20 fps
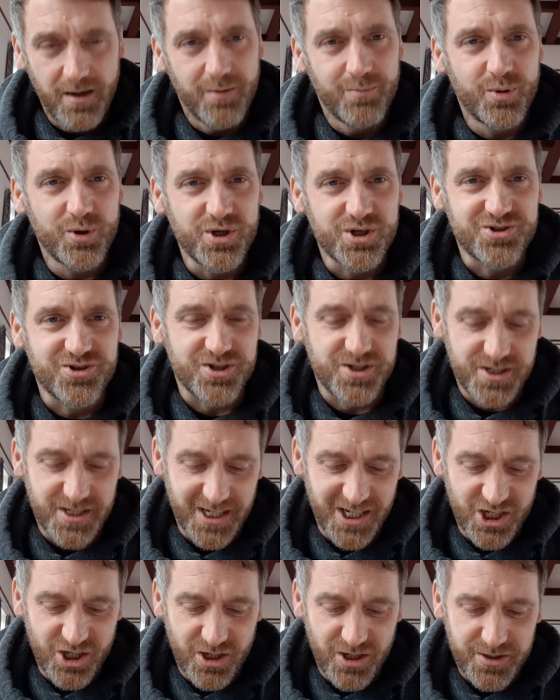Put your trust
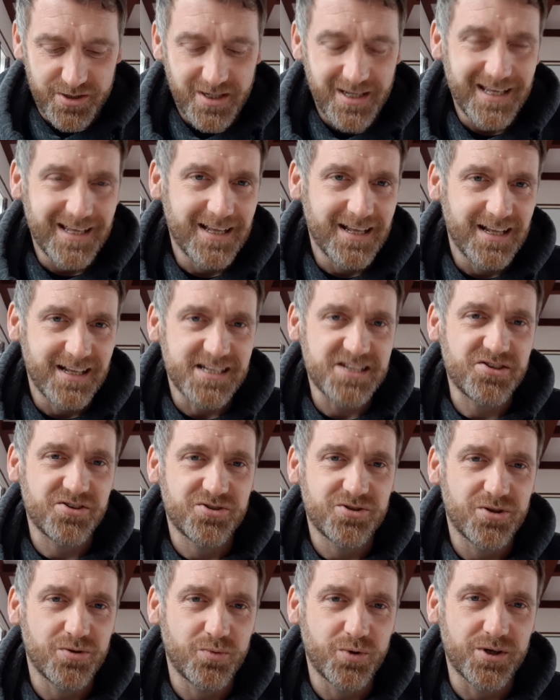in God. Listen
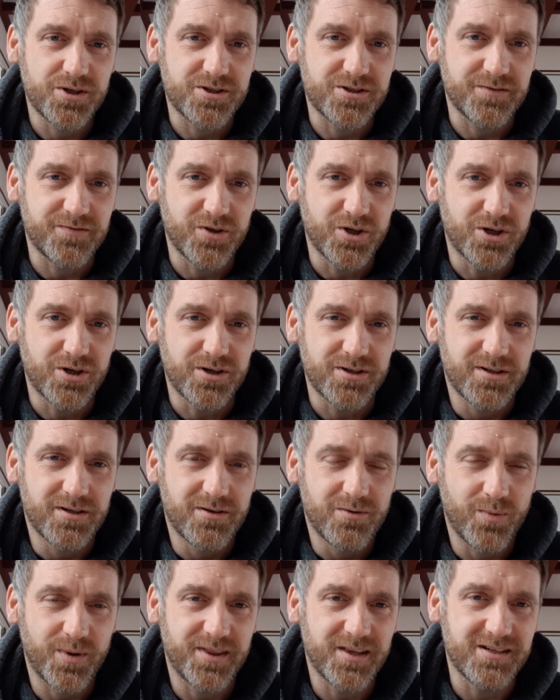to the words of God.
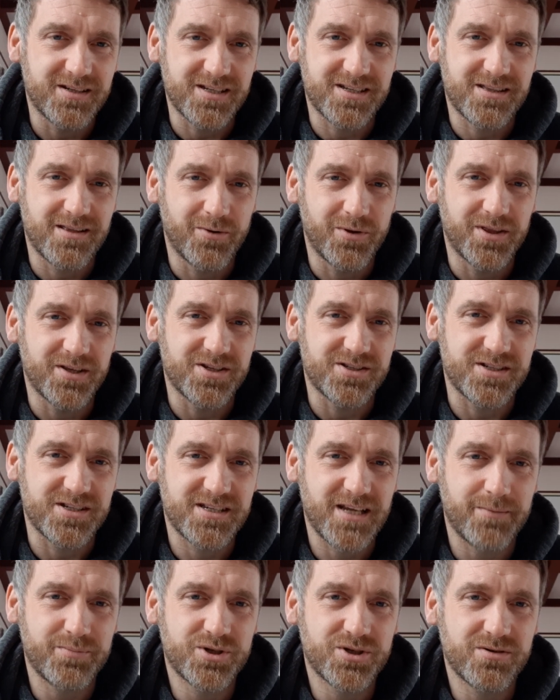When there's
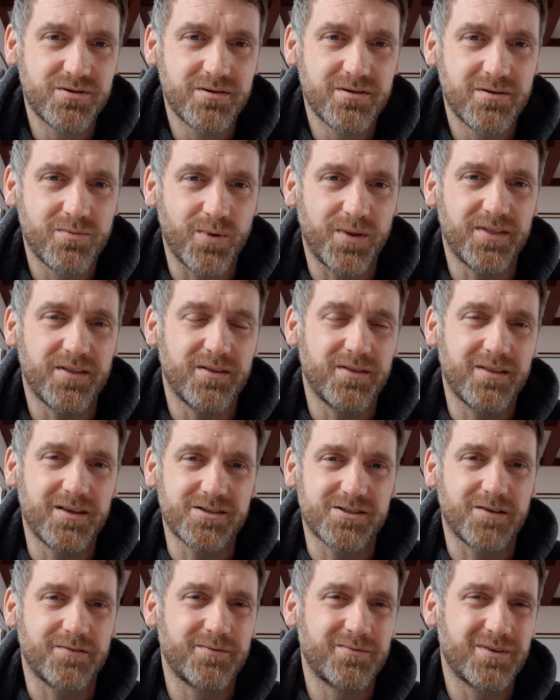deception, when
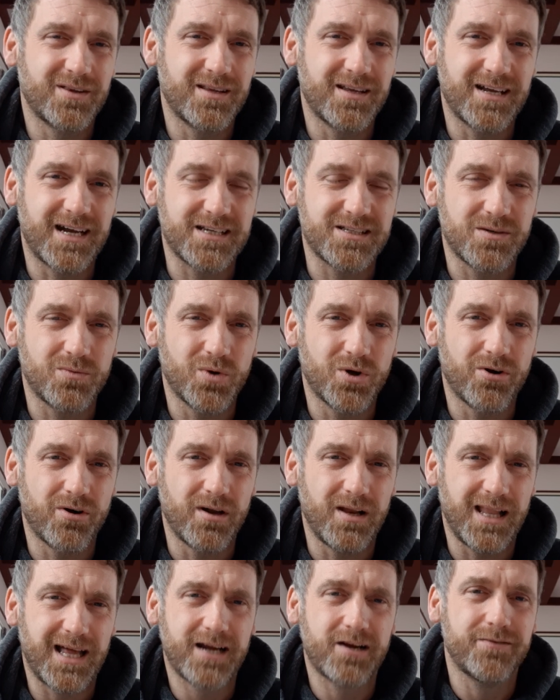there's a, as it were,
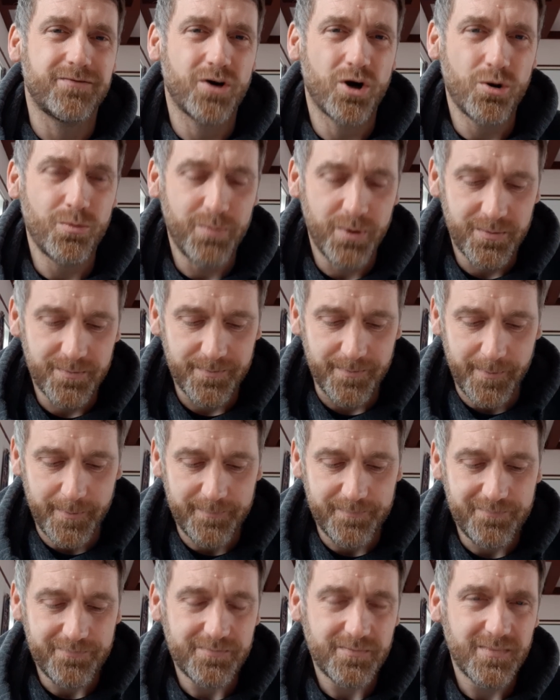a lack of
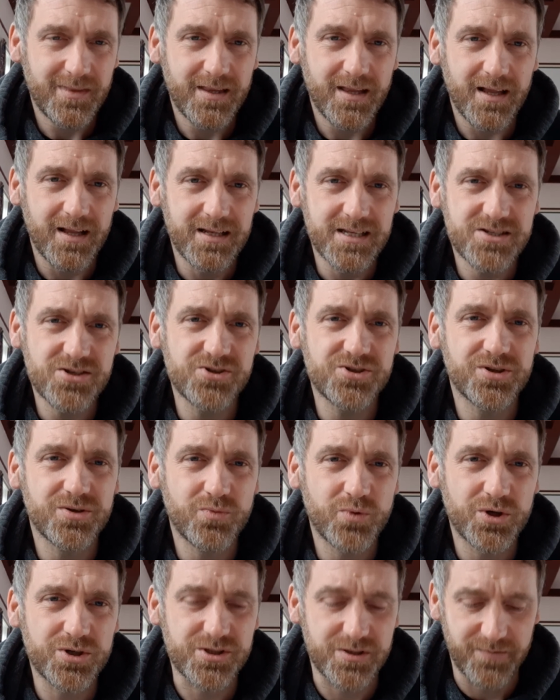hope, listen to the
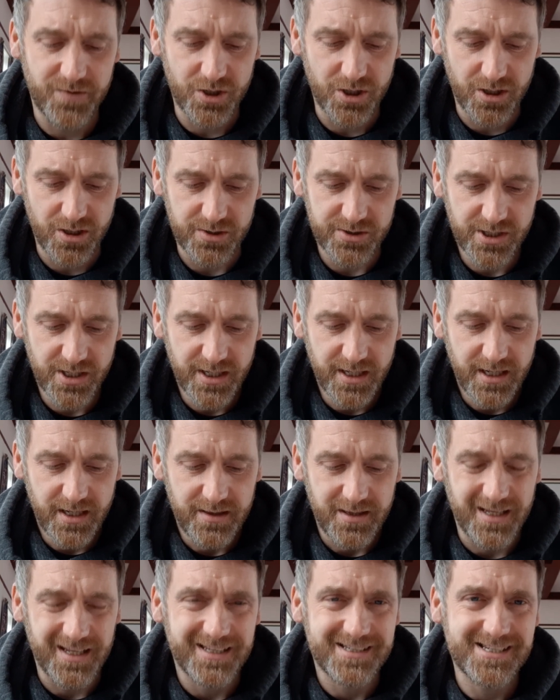words of God
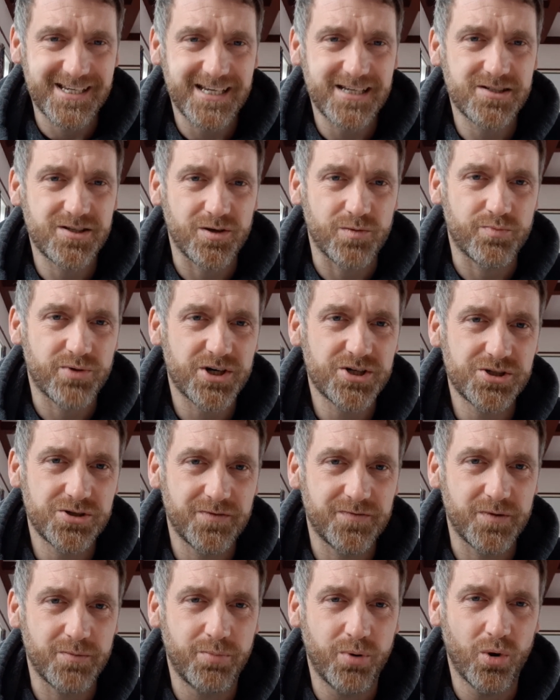that sees the oppression
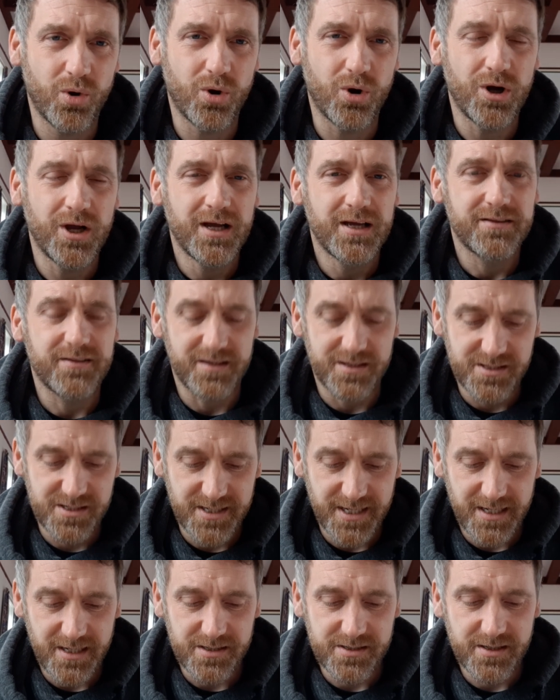of the poor, that
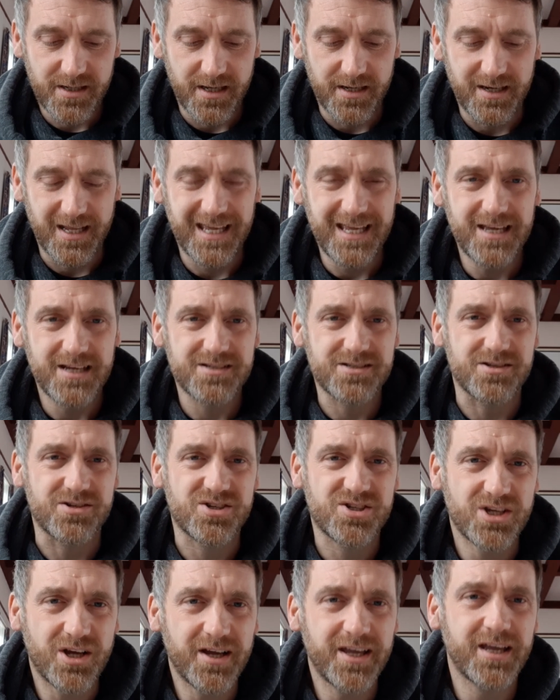sees and hears the
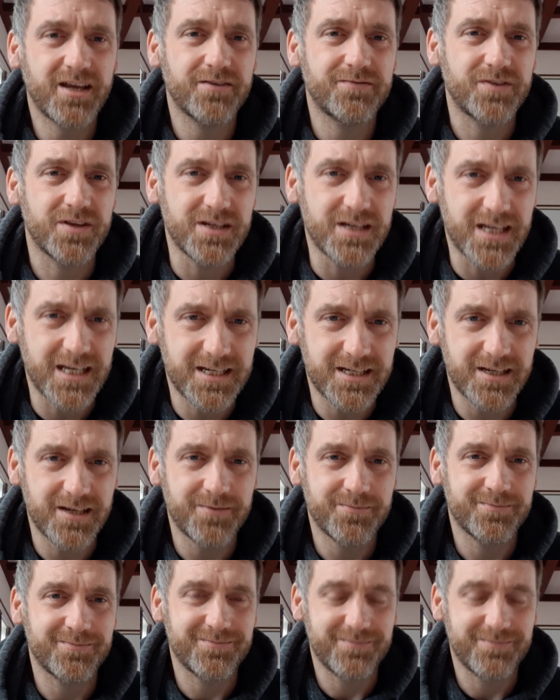sighing of the needy.